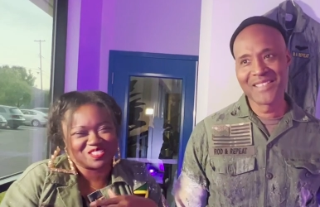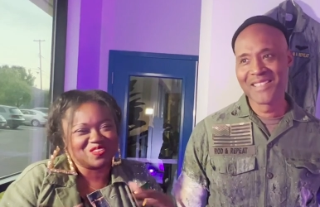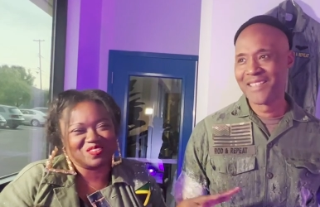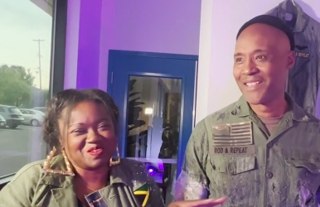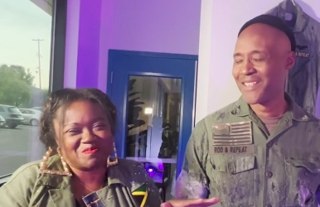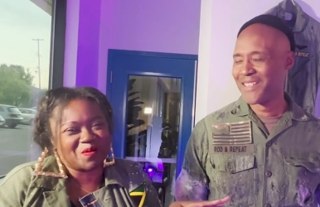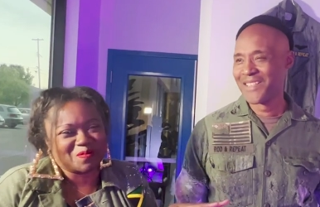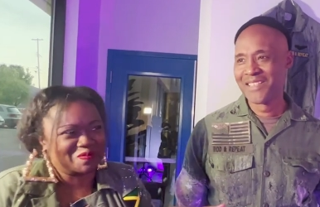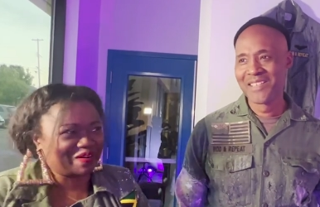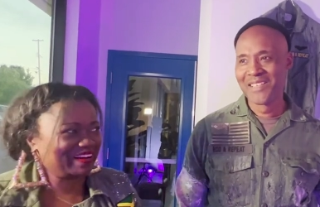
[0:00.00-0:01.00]
Speaker 1: the only
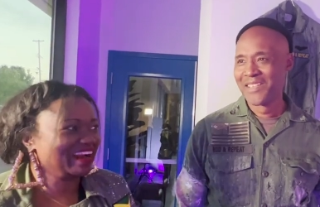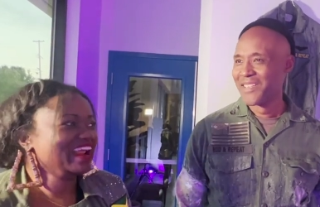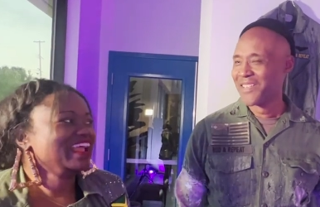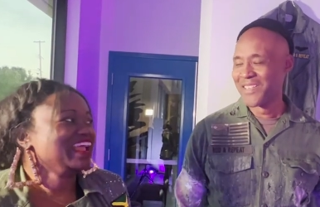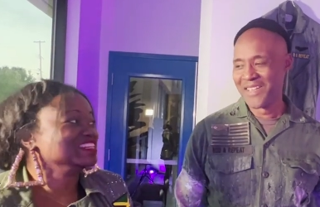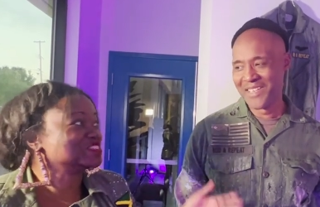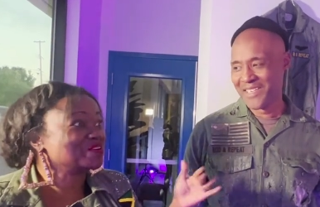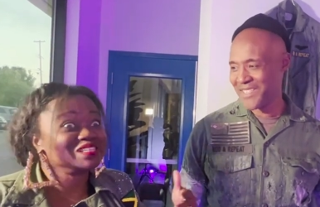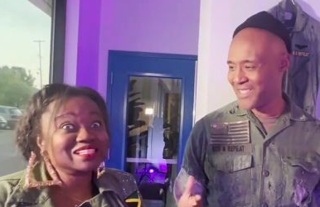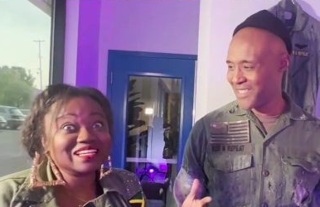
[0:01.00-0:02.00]
important part. Yeah. And
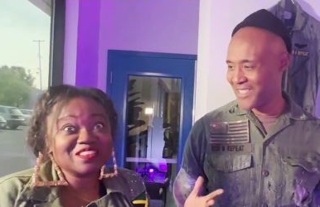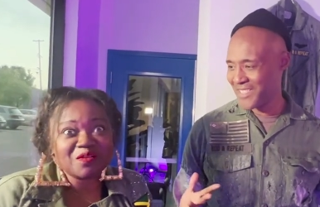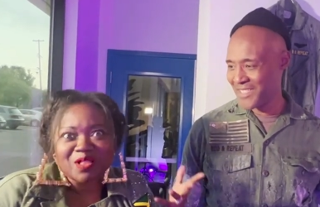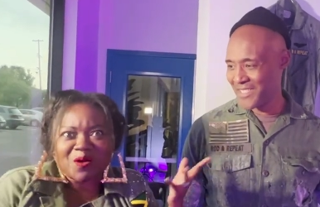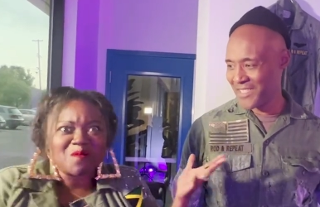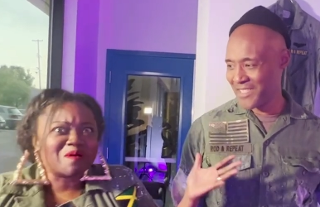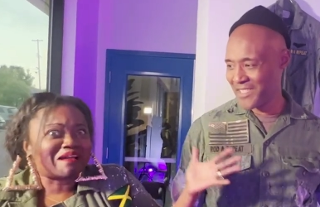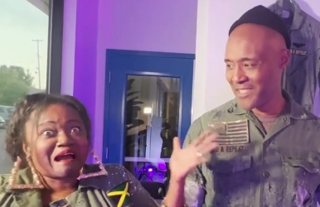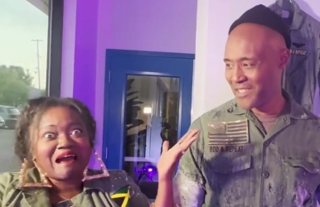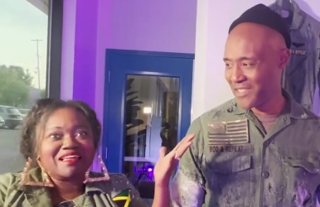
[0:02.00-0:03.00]
so he did, and they were like, oh my
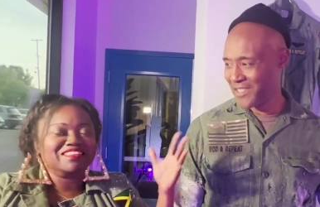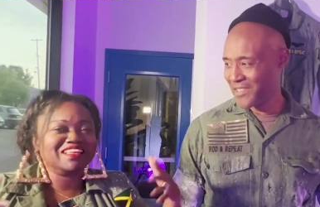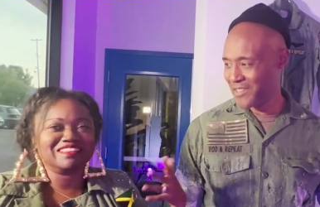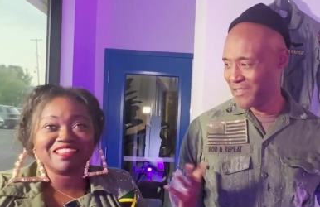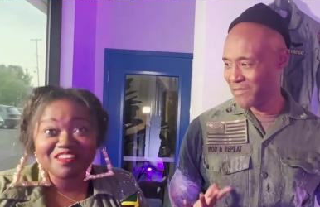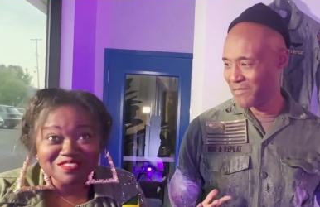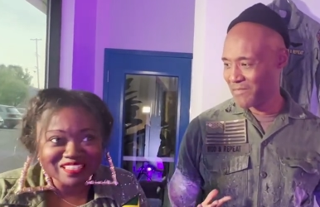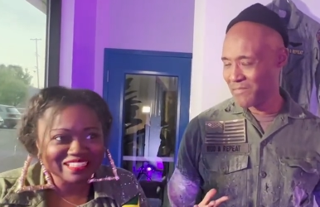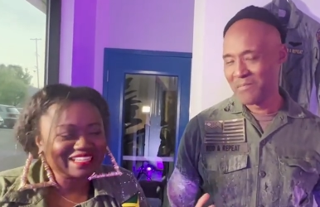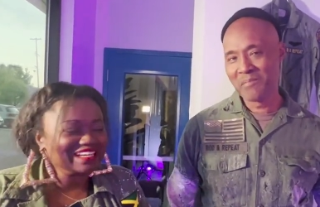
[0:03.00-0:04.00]
God, and they
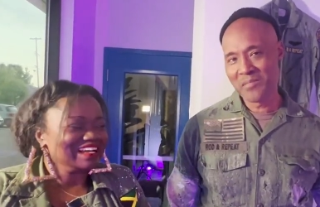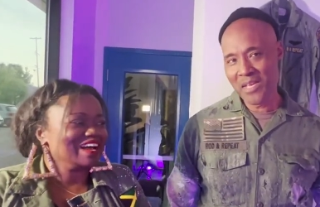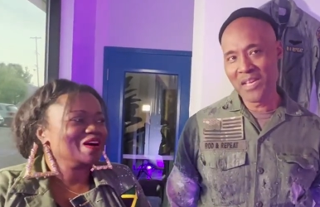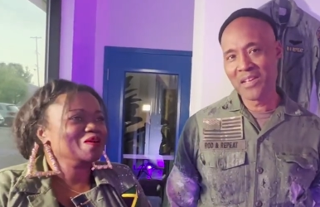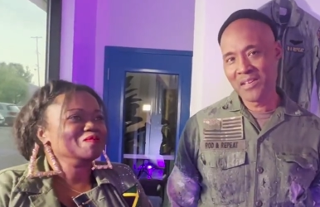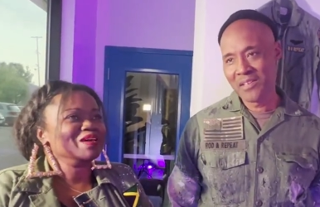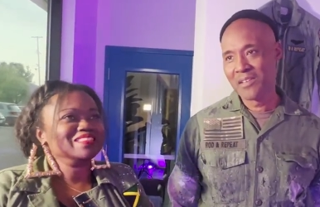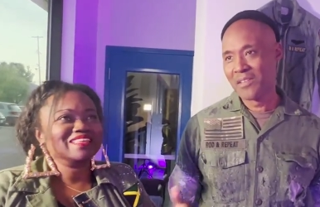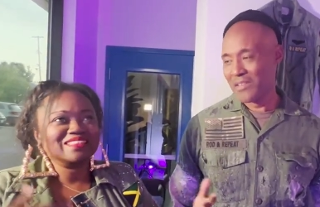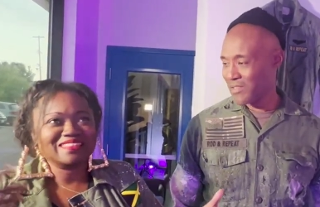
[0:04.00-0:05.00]
loved it. Um,
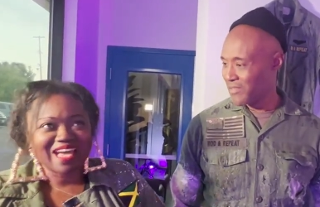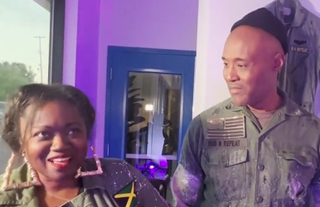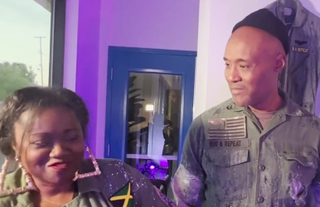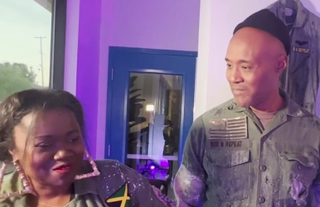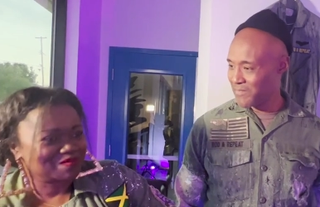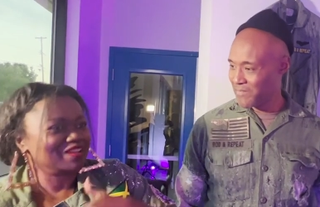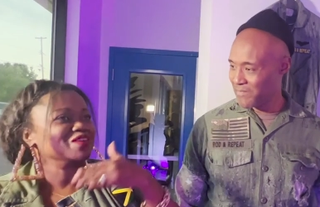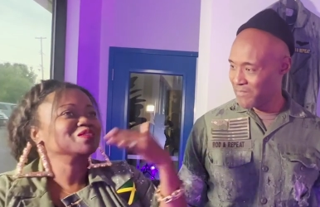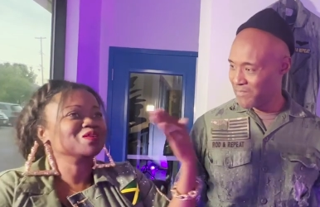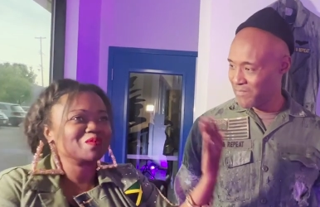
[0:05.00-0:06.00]
and then that from
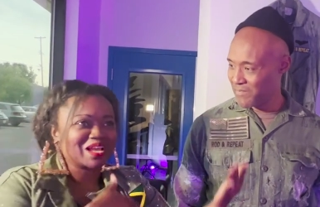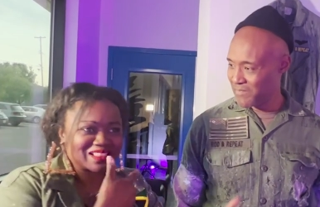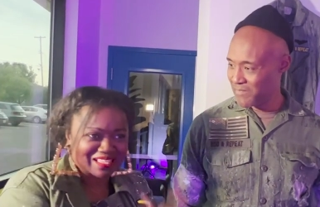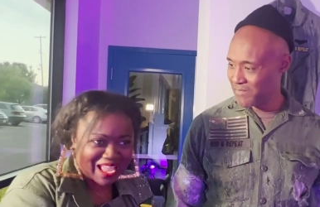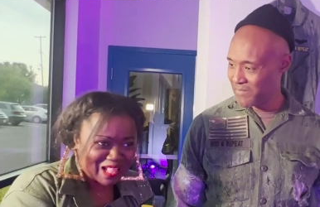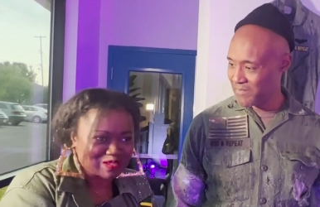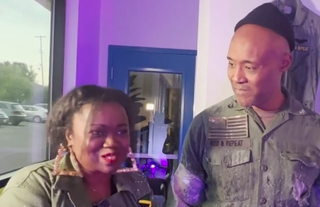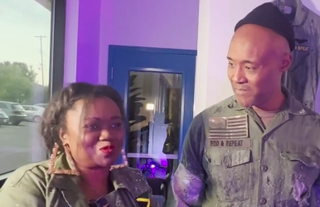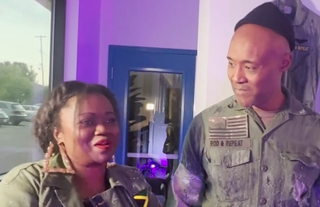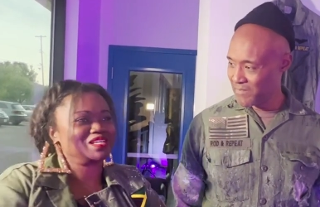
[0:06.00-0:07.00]
there, then we got the
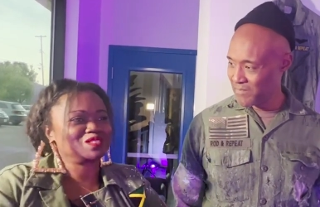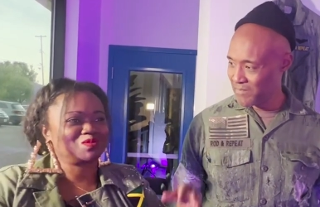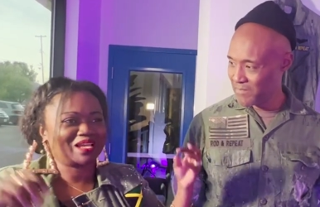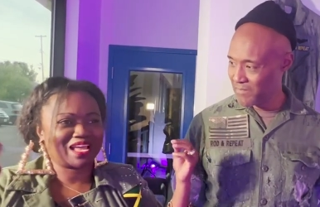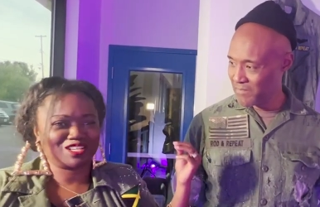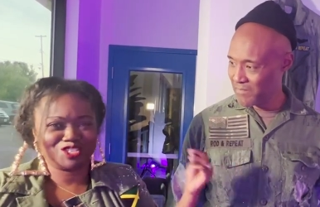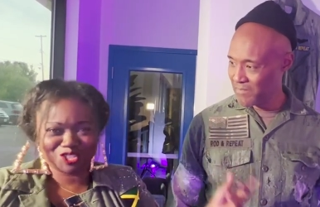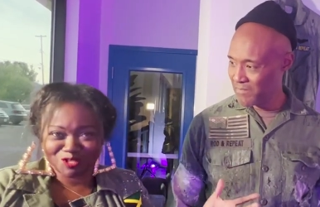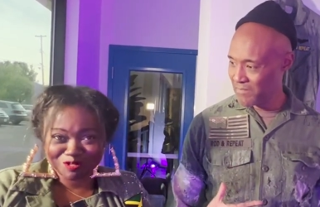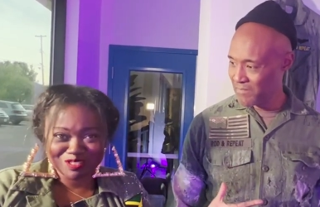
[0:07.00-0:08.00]
gallery space. We had
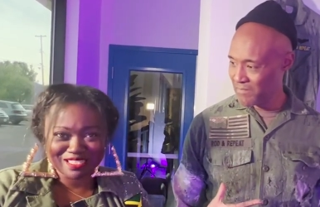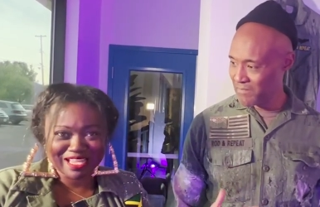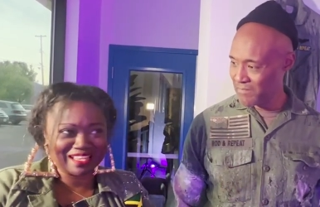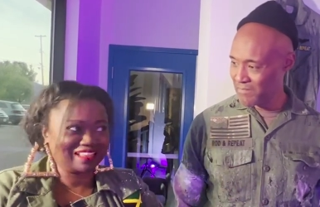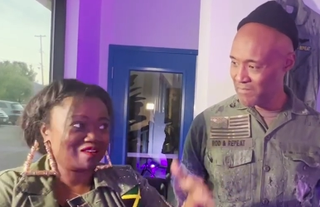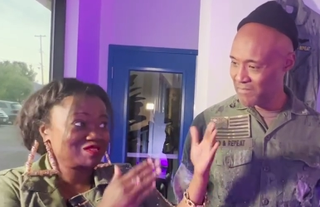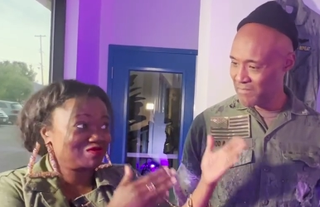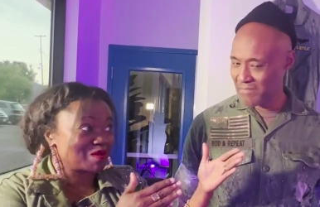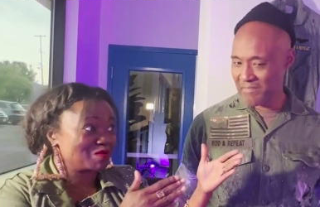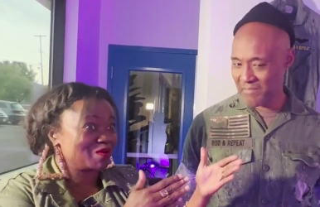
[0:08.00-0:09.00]
June set, and that was
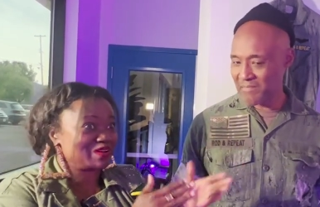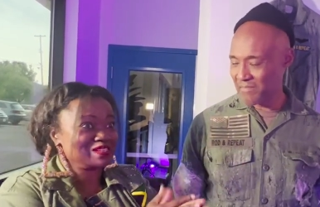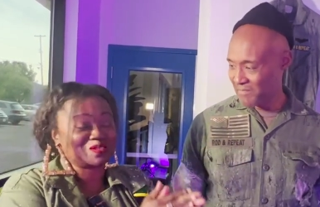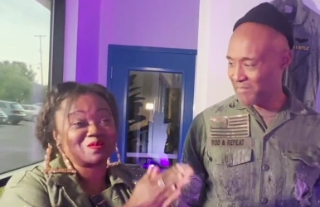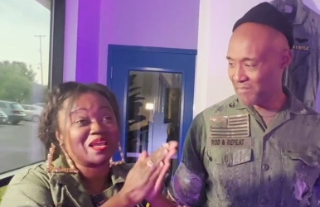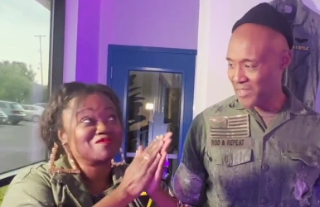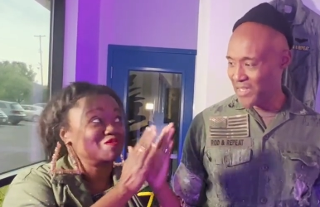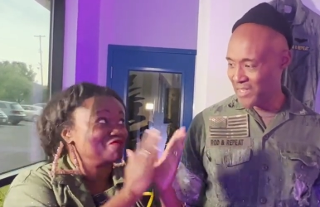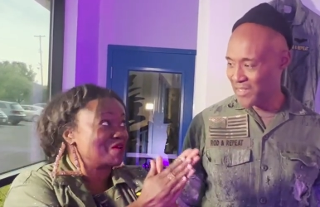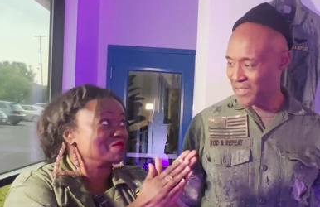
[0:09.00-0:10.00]
February. So we had
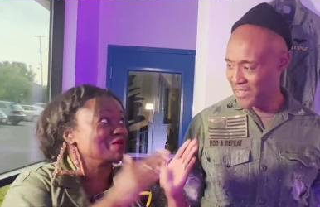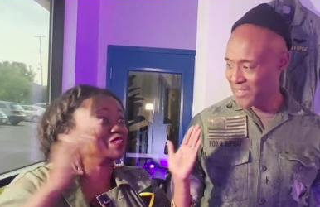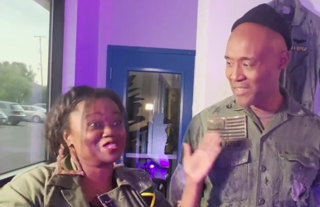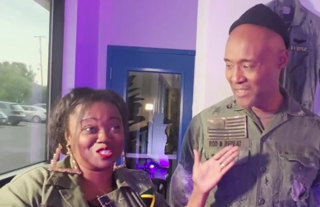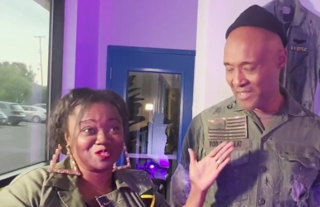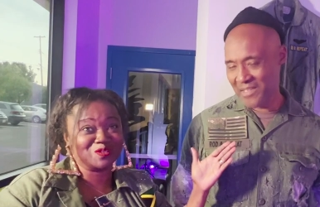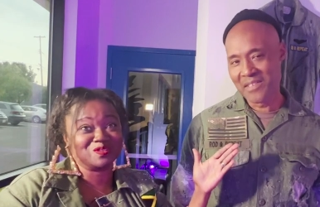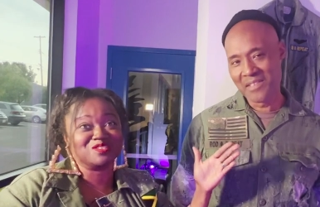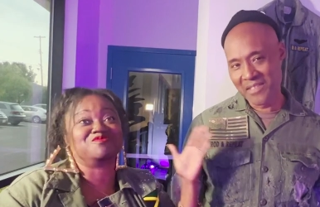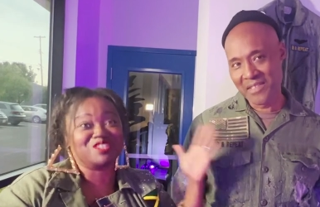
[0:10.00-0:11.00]
from February to
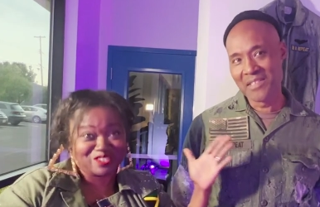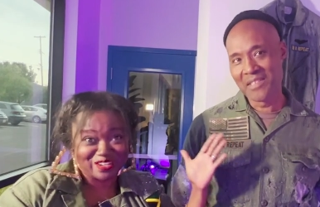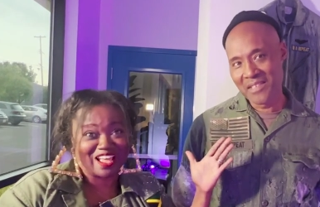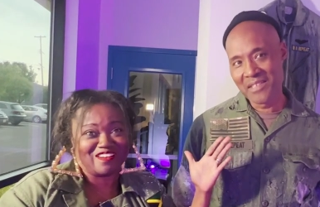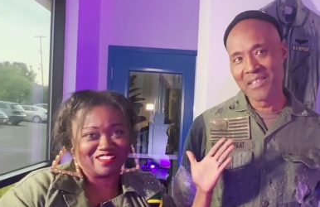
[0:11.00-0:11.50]
June to figure it out.